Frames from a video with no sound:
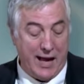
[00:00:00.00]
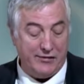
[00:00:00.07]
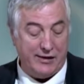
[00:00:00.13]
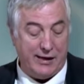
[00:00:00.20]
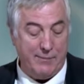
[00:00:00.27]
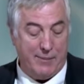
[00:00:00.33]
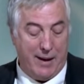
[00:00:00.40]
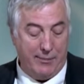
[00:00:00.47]
that
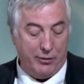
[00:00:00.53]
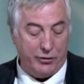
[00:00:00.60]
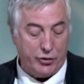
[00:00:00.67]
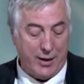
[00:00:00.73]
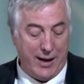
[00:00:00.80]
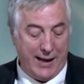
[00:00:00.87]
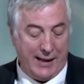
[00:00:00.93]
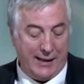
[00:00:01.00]
has any Bible
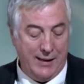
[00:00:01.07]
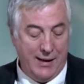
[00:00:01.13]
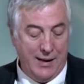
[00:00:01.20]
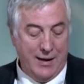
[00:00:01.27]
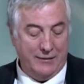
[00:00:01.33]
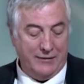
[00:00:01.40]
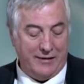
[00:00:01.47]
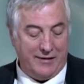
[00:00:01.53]
training,
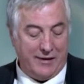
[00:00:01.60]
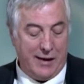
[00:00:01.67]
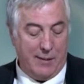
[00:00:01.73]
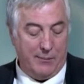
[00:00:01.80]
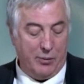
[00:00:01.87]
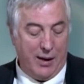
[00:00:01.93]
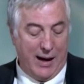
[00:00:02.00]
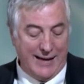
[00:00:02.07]
that the
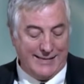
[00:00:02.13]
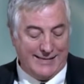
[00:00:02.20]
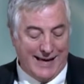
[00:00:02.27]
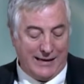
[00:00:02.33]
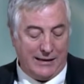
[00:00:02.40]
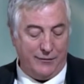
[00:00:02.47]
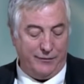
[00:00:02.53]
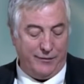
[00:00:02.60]
number
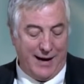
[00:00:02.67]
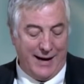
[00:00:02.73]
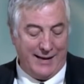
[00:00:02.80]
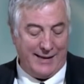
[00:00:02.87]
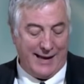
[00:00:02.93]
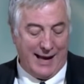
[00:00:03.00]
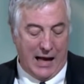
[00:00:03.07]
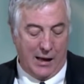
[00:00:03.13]

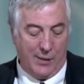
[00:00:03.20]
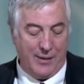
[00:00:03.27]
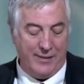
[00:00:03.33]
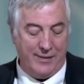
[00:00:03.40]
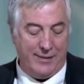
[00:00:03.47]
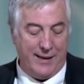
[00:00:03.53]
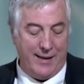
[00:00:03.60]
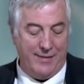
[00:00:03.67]
identifying the
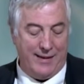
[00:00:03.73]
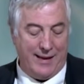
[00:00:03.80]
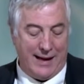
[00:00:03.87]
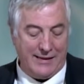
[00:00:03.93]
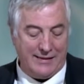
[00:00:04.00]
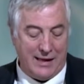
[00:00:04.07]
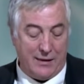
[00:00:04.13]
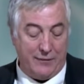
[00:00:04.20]
element
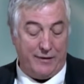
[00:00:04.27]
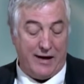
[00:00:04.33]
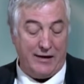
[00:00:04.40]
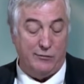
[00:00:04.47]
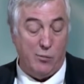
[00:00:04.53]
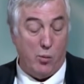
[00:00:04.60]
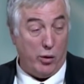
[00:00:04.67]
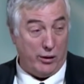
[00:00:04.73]
that
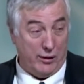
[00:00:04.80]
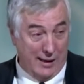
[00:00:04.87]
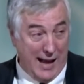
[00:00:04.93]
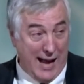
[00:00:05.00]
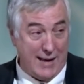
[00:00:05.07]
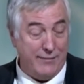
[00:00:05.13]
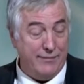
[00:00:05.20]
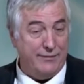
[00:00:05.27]
identifies mortal
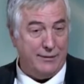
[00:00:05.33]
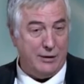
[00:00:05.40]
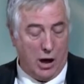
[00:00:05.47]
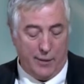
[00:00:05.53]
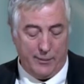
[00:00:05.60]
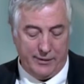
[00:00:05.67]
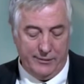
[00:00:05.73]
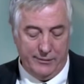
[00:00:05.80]
life,
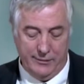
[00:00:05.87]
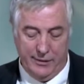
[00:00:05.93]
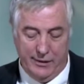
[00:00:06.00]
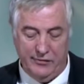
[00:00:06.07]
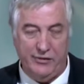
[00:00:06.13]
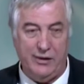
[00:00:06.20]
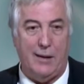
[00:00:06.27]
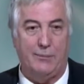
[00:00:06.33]
carbon,
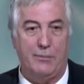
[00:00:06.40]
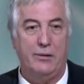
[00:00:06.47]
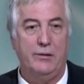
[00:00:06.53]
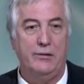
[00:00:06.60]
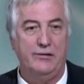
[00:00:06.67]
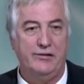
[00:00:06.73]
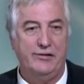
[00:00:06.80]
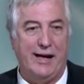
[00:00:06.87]
is the
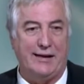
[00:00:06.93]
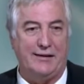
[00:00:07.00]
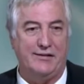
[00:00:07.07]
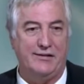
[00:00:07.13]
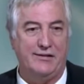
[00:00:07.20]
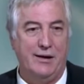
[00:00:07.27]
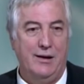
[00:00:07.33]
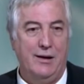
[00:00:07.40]
number
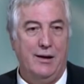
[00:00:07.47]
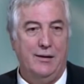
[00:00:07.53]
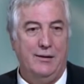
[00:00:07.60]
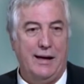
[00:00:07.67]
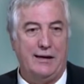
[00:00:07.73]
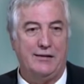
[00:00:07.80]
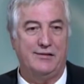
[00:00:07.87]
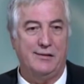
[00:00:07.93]
6.
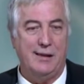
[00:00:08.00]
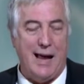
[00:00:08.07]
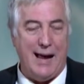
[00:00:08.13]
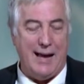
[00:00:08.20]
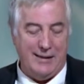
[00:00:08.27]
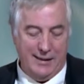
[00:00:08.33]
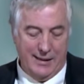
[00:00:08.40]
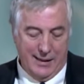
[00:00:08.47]
Next
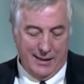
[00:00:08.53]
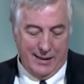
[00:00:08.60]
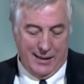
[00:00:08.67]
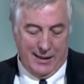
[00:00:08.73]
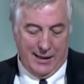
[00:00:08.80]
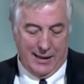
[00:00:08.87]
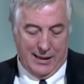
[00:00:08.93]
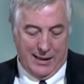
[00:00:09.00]
slide
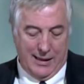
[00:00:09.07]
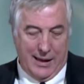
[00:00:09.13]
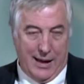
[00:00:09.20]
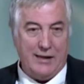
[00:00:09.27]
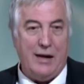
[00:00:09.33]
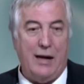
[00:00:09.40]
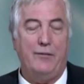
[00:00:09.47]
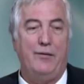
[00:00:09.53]
uh,
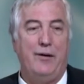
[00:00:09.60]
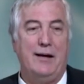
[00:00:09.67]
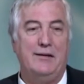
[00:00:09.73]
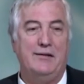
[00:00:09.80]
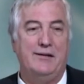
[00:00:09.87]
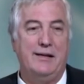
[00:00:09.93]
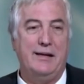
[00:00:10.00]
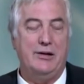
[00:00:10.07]

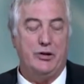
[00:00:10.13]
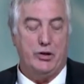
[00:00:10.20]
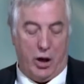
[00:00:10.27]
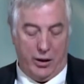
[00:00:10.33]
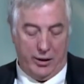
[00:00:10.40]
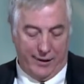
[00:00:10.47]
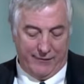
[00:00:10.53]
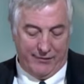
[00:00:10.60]
identifies the
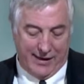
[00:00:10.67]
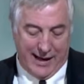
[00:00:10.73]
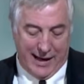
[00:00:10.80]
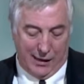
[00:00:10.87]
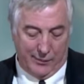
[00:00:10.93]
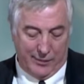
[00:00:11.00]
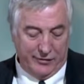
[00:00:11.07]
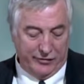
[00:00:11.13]
chart of
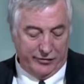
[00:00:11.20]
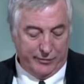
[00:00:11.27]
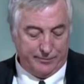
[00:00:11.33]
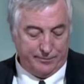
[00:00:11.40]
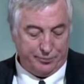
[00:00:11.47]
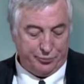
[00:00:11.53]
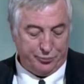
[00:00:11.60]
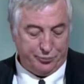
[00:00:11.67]
the elements,